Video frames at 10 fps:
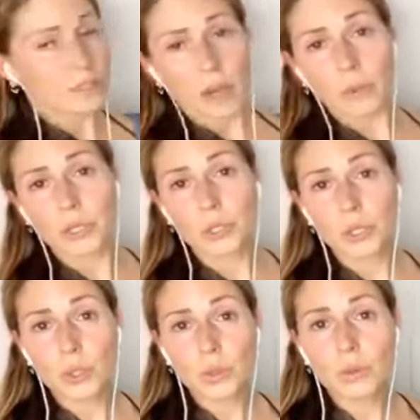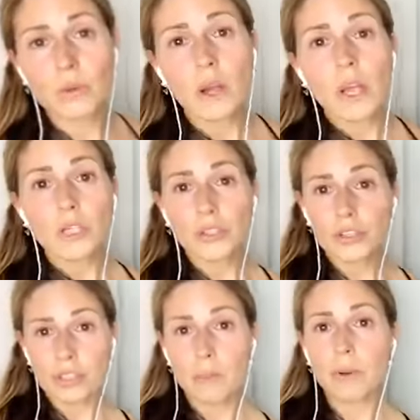a W-2, you're
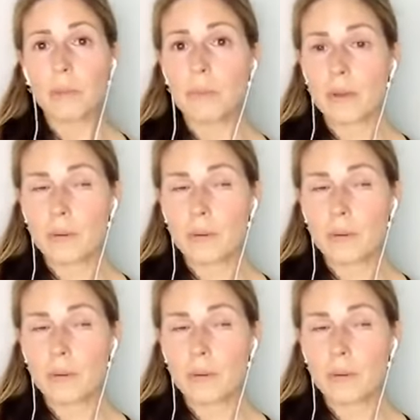simply